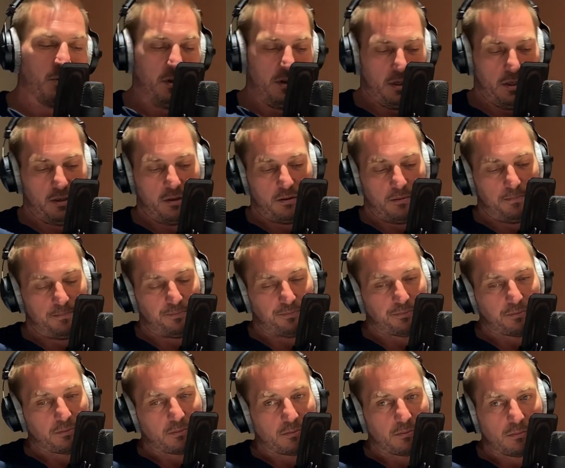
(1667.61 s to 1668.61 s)
with this
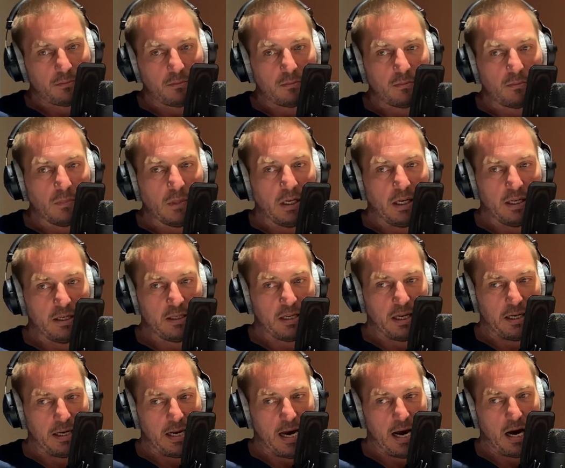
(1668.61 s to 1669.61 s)
is
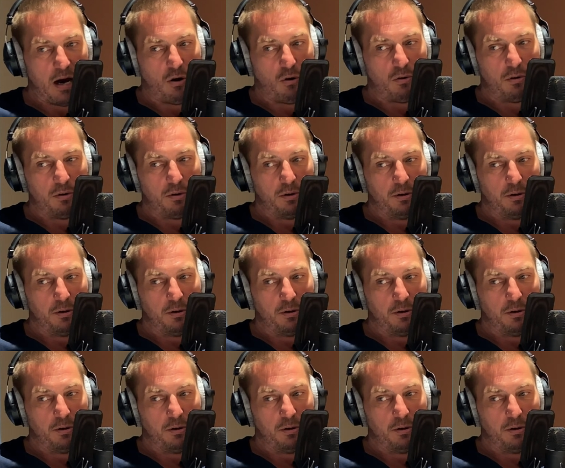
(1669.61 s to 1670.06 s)
that now